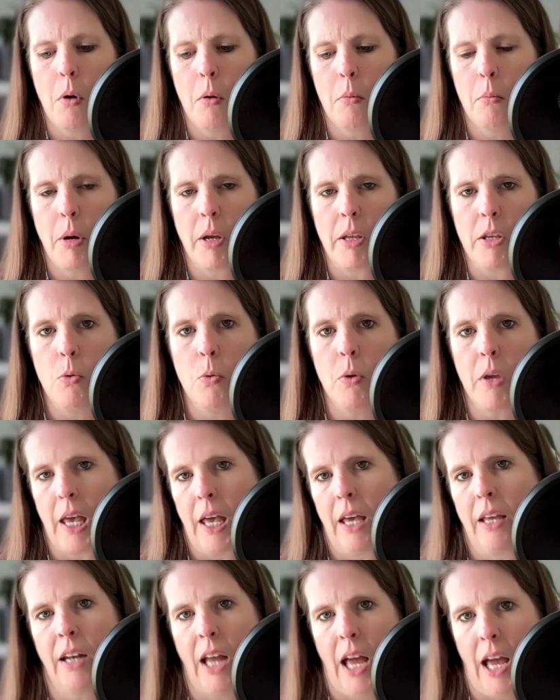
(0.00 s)
But you
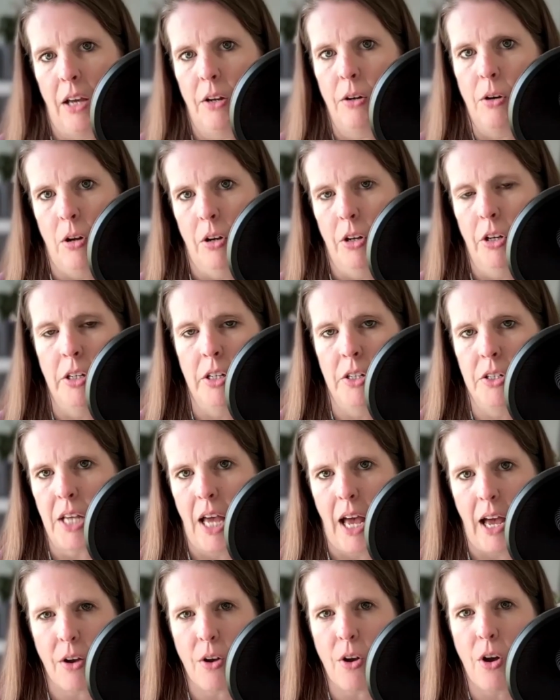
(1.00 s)
can add on and
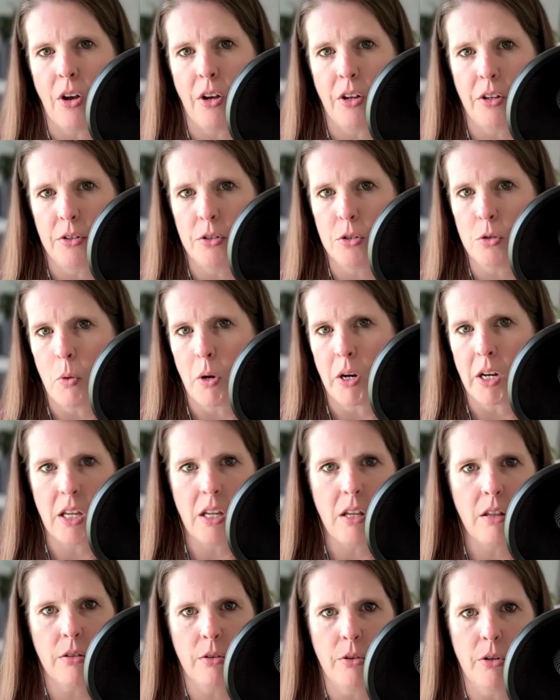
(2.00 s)
tack on
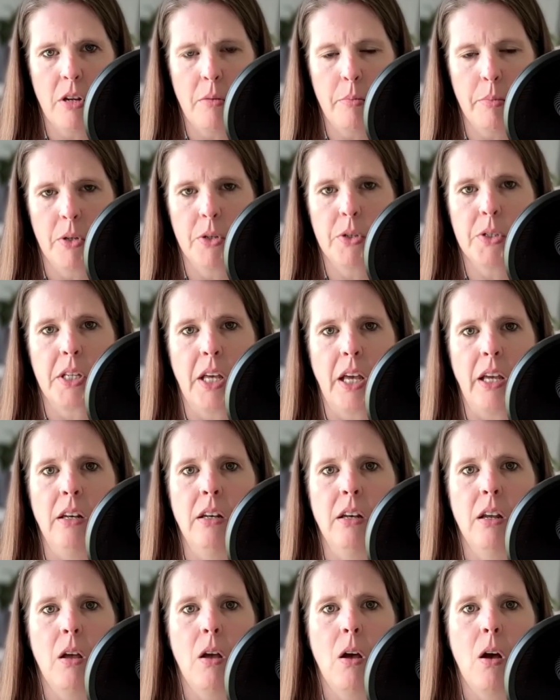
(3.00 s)
20,
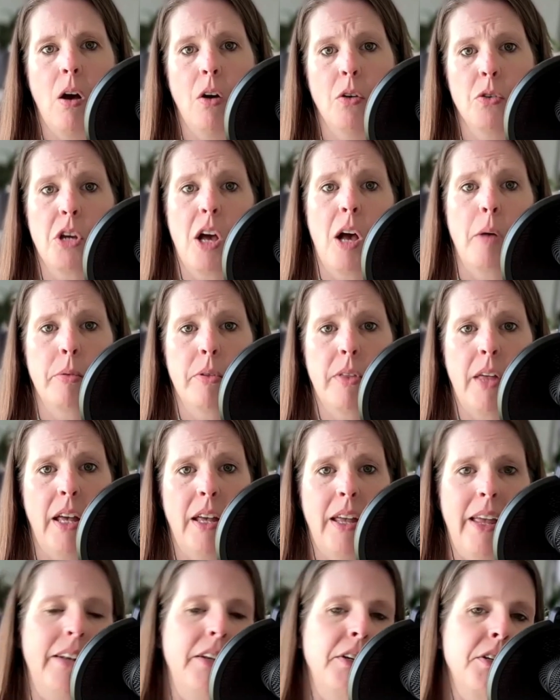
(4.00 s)
30% on top of
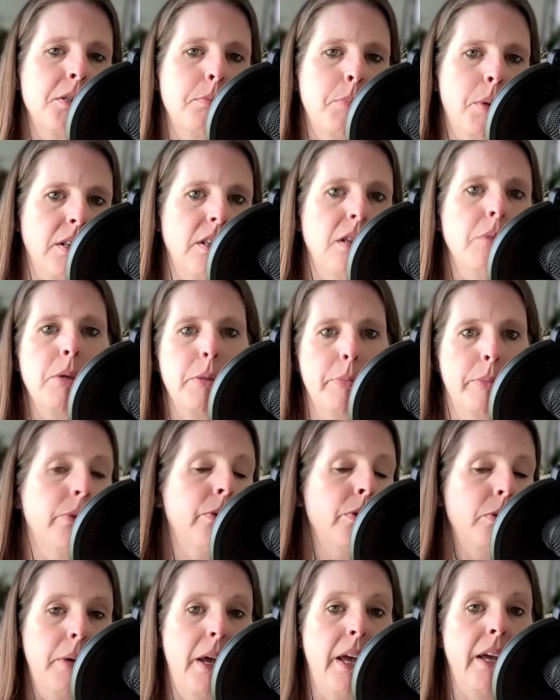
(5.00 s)
that and expect that people
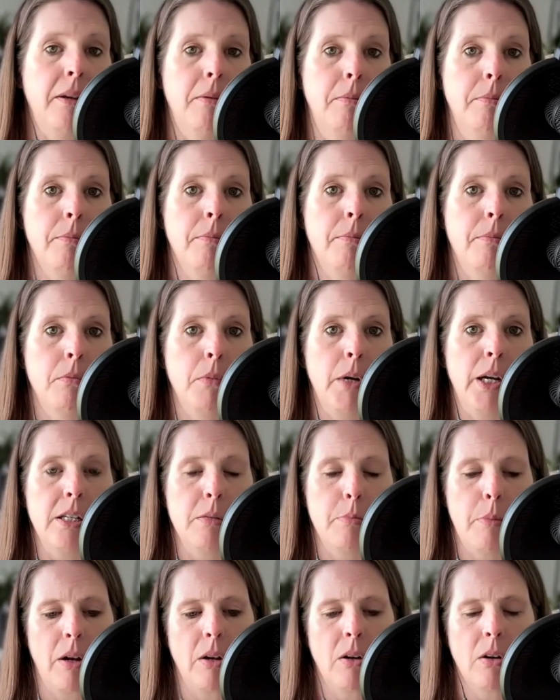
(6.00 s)
could pay it, right?
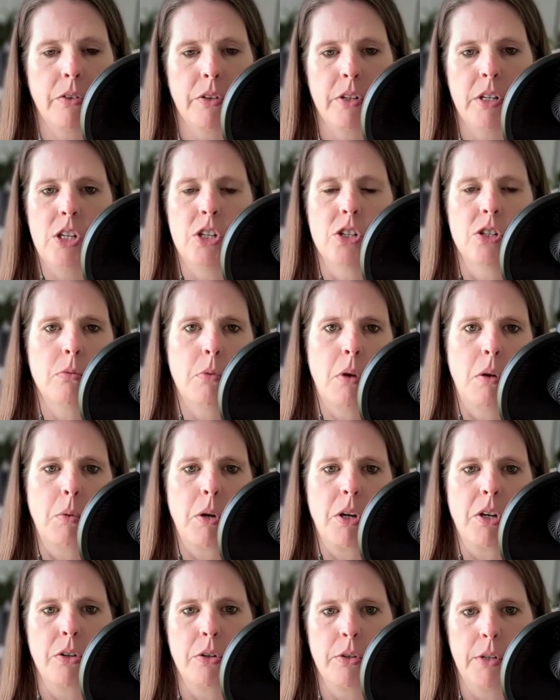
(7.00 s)
Depending on the niche and
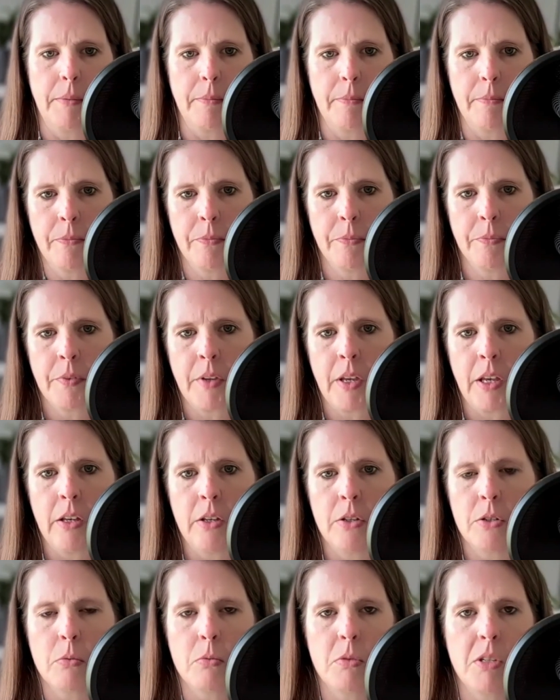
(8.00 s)
what you're doing.
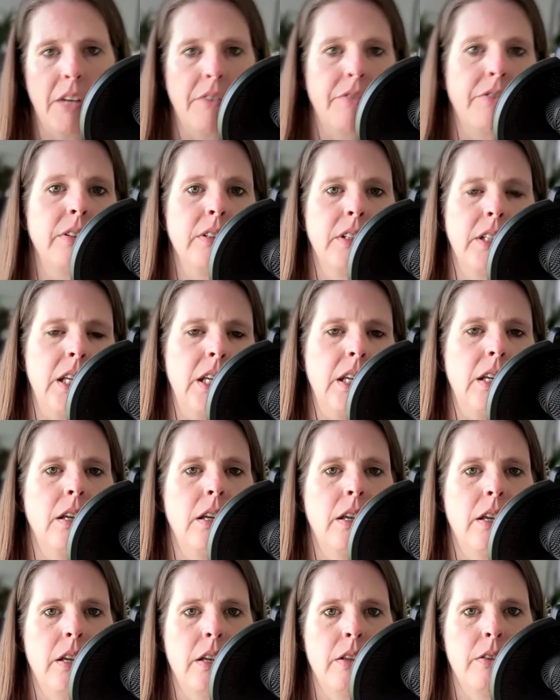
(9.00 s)
So definitely
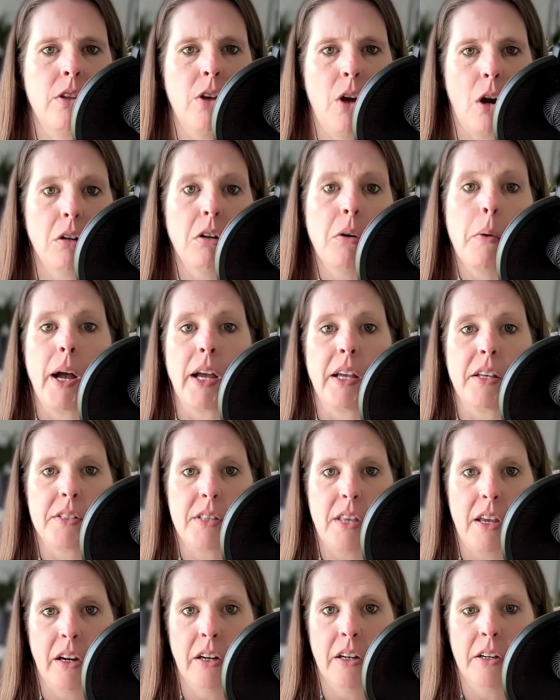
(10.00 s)
the ROI is
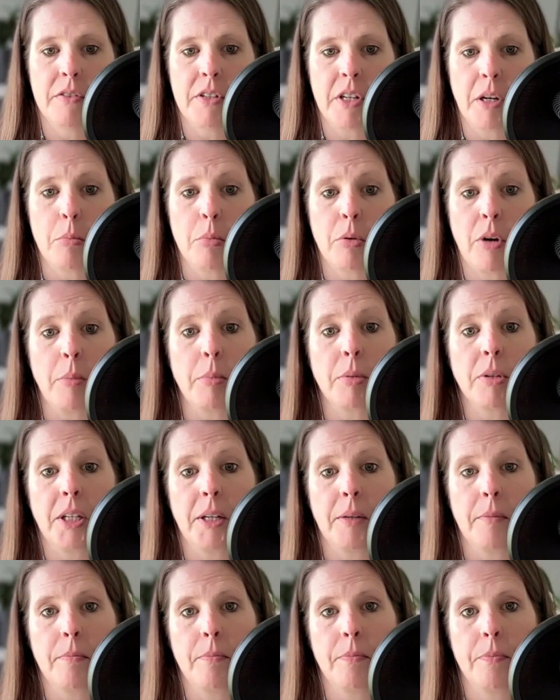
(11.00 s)
there if done
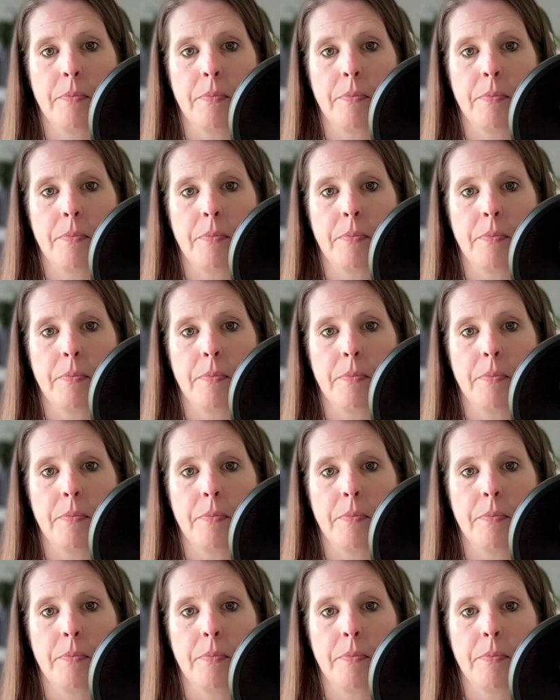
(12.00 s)
properly.